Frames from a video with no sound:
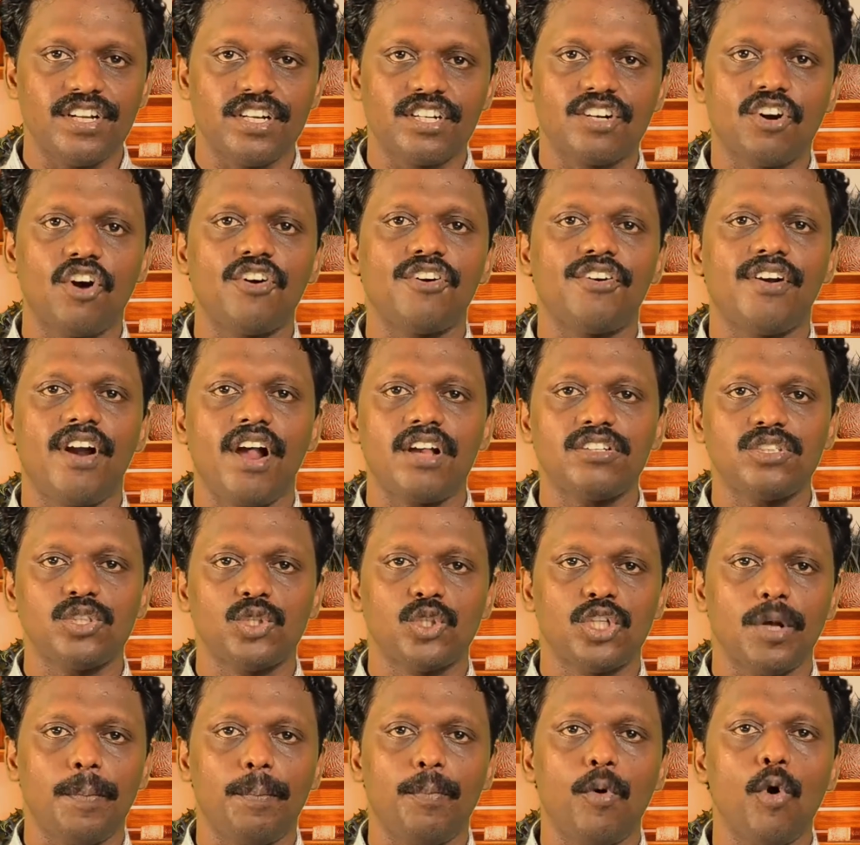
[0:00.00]
in
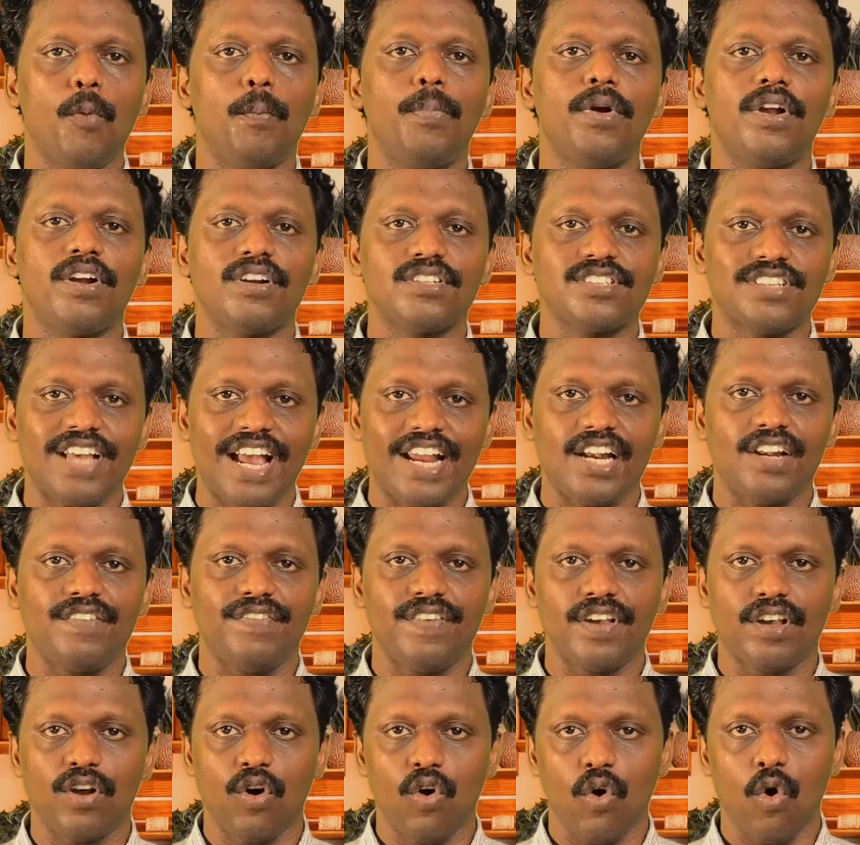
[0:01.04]
contrast to the popular
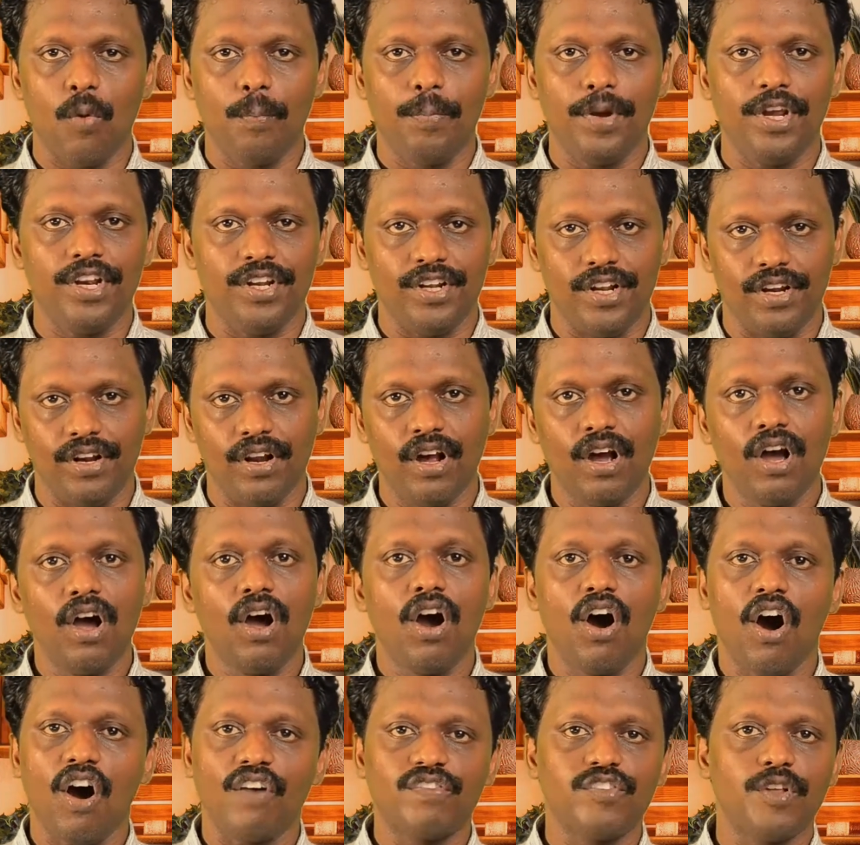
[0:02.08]
scientific opinion
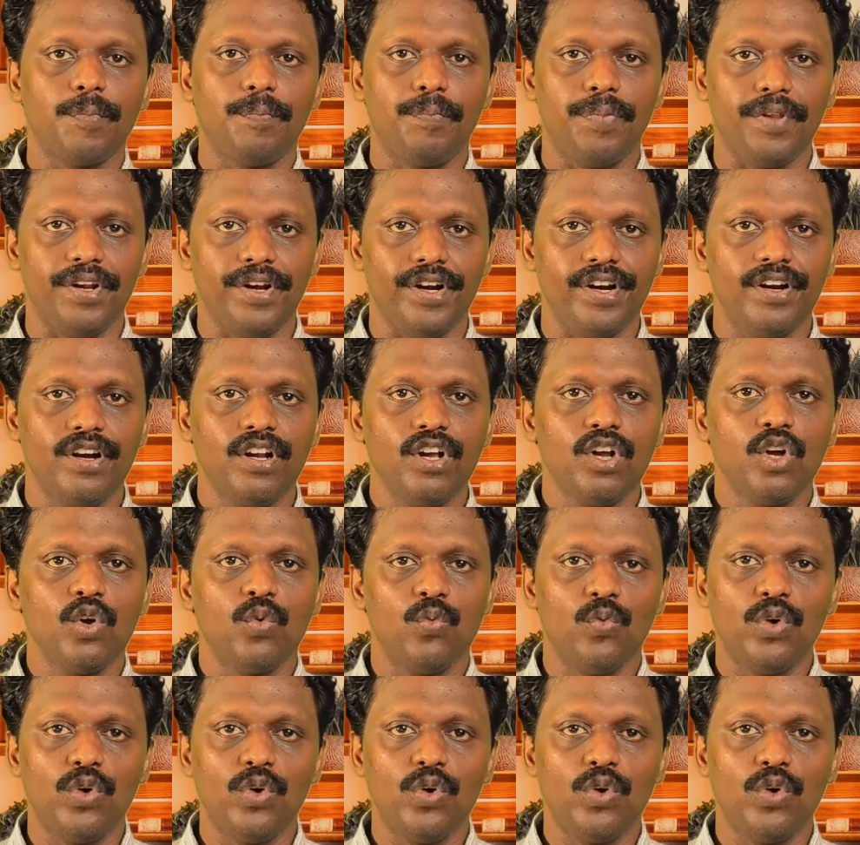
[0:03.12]
of the period,